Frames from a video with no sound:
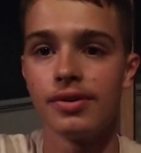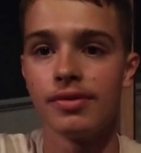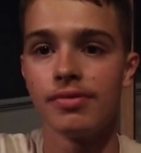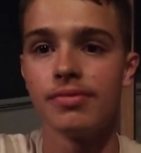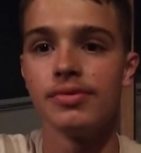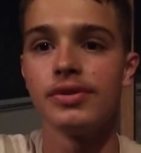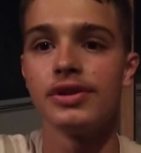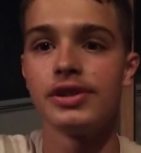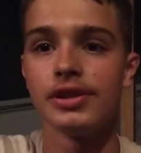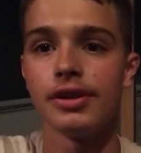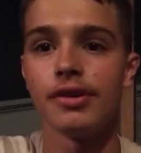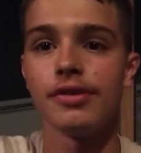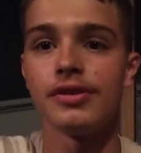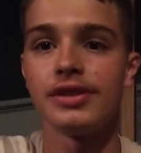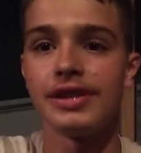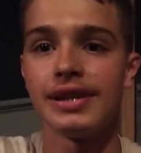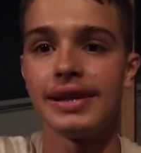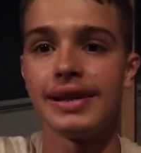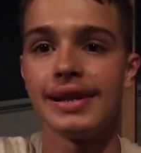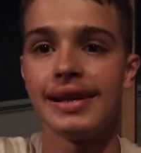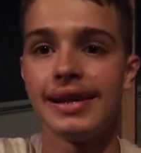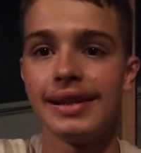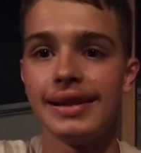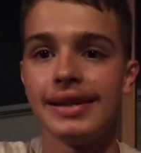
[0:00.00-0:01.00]

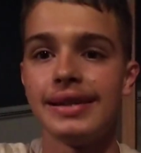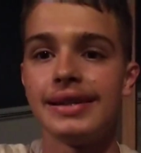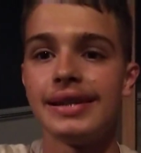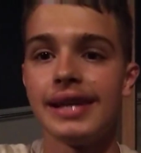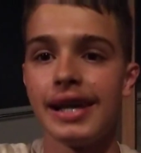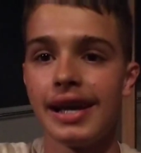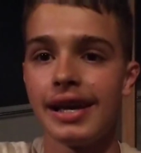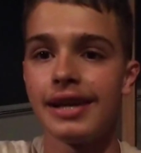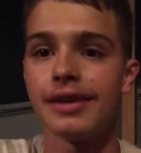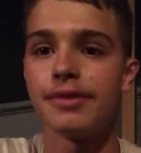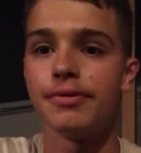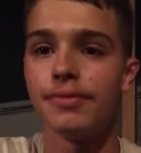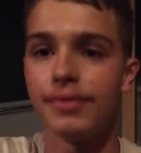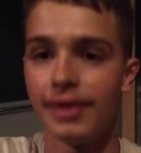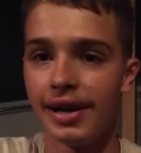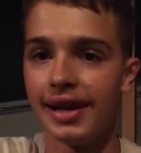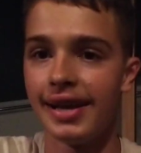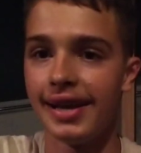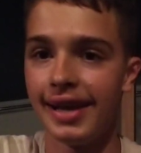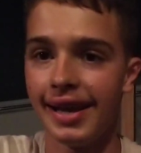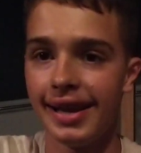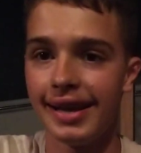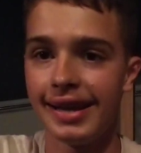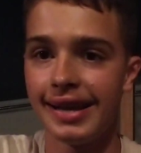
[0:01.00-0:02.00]
resulting in the tank
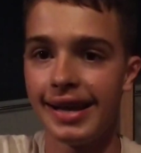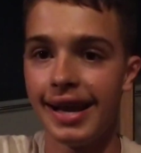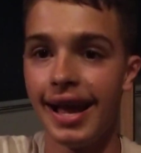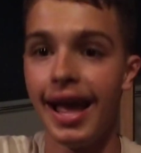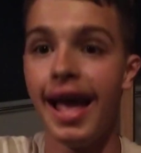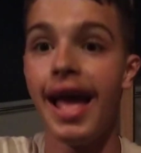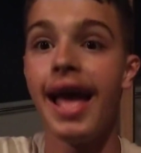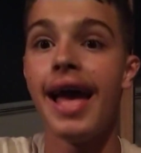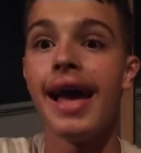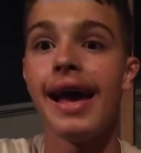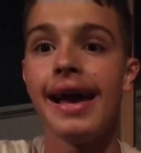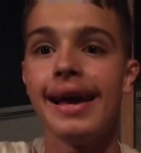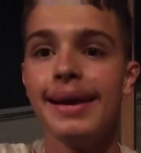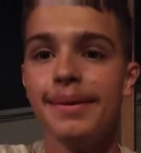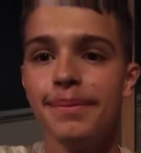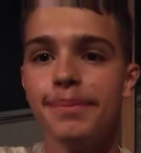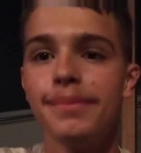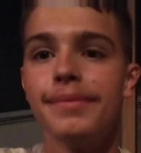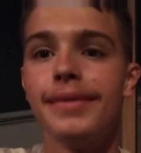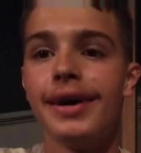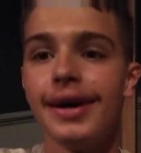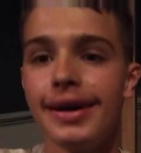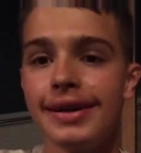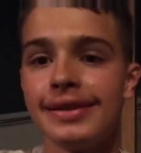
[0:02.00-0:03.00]
weighing a
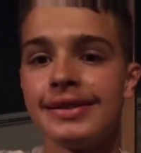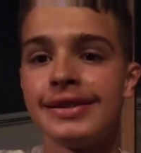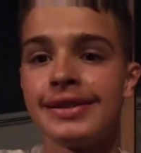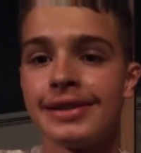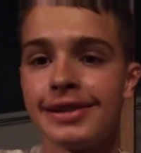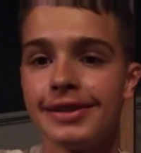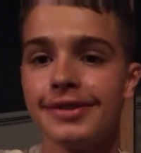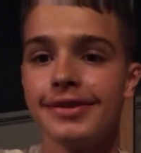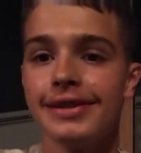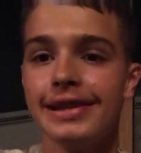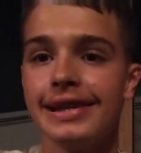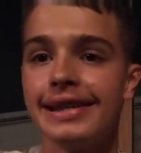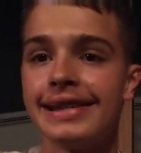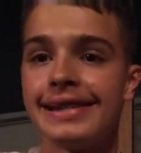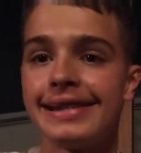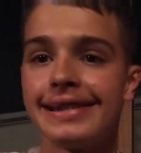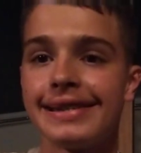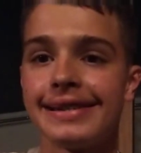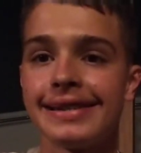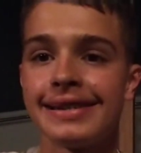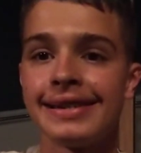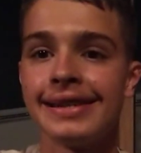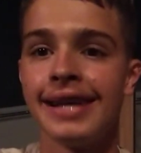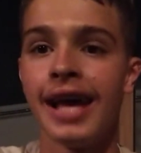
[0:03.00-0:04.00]

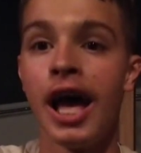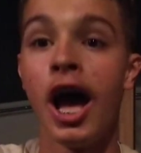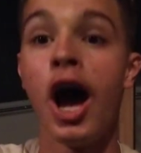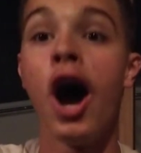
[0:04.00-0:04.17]
monstrous